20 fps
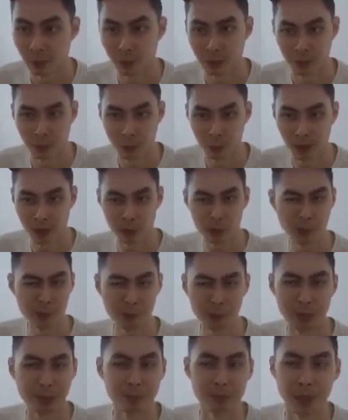Now, what do we
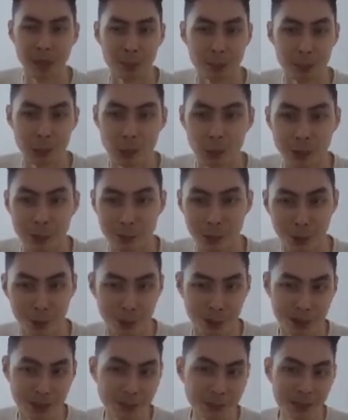mean by a pre-trained model?
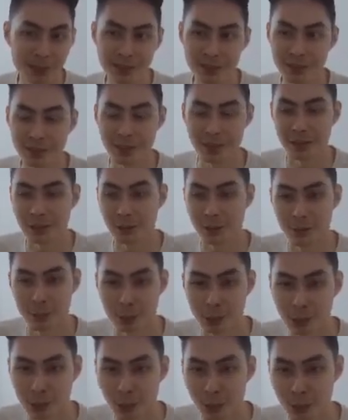When somebody says that they use a
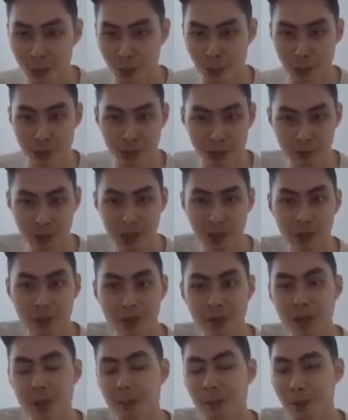pre-trained model, they're really
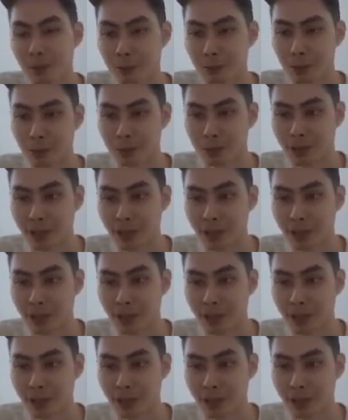talking about a model